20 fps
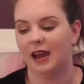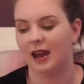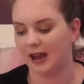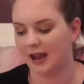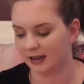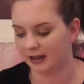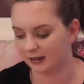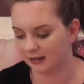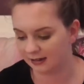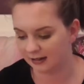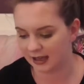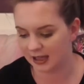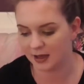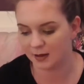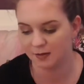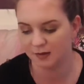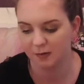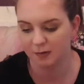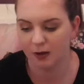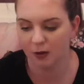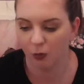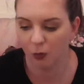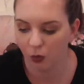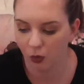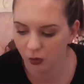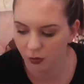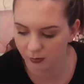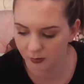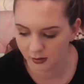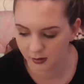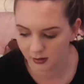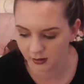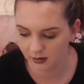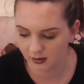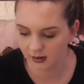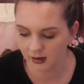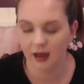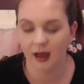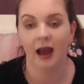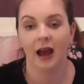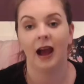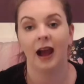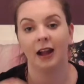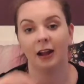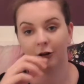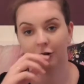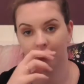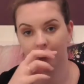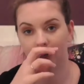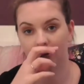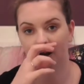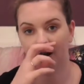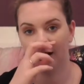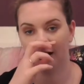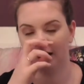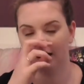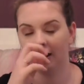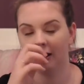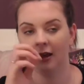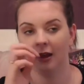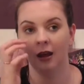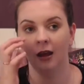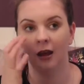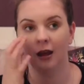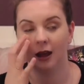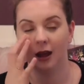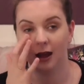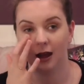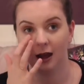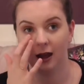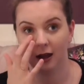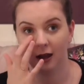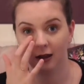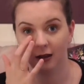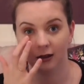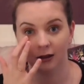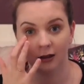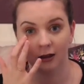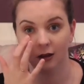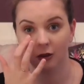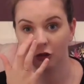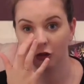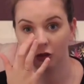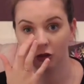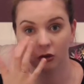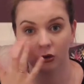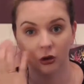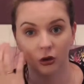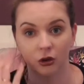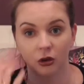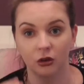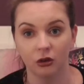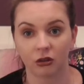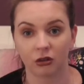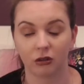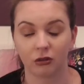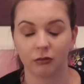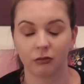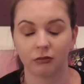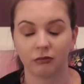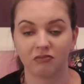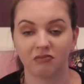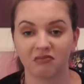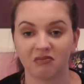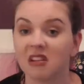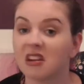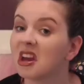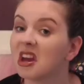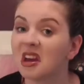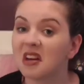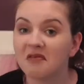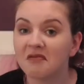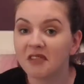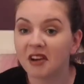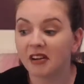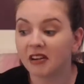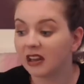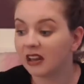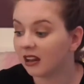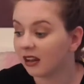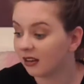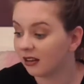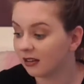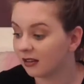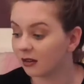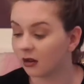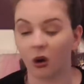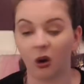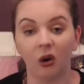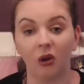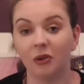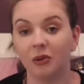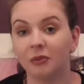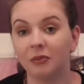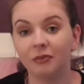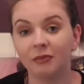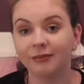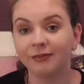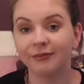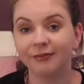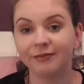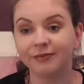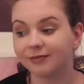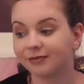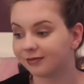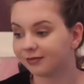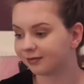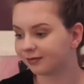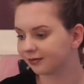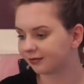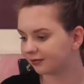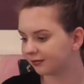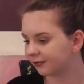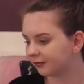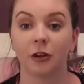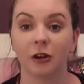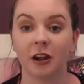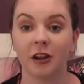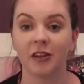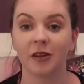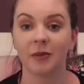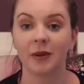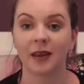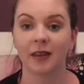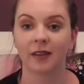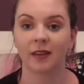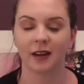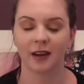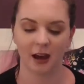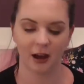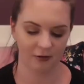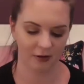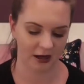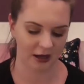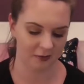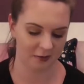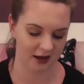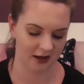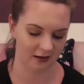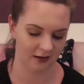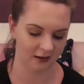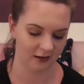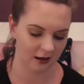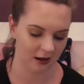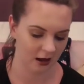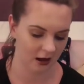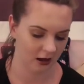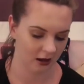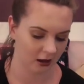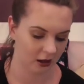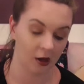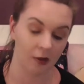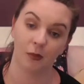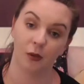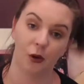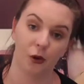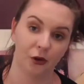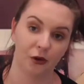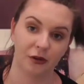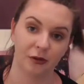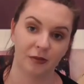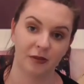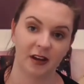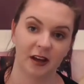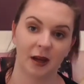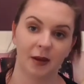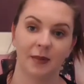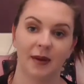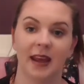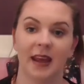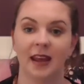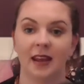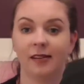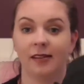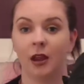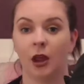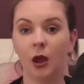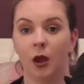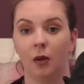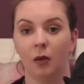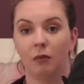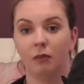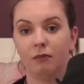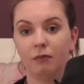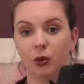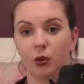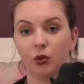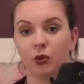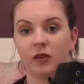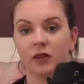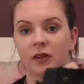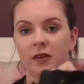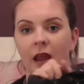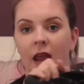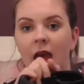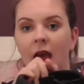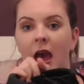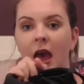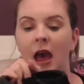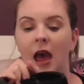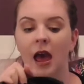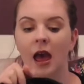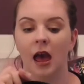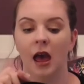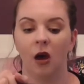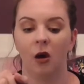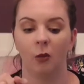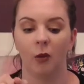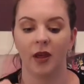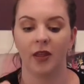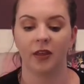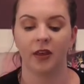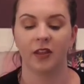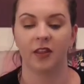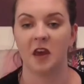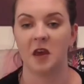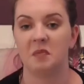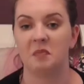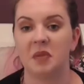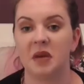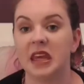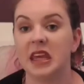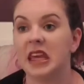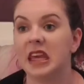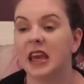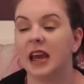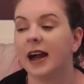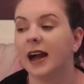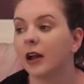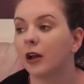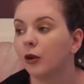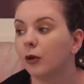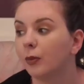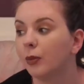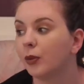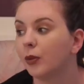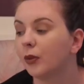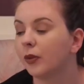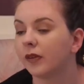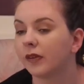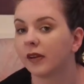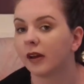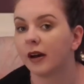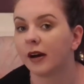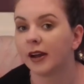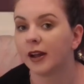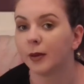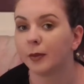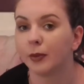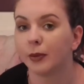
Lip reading: and it keeps me warm and dry and it just looks very nice on. So another big thing I recommend come autumn time is boots. Whether they be ankle boots, higher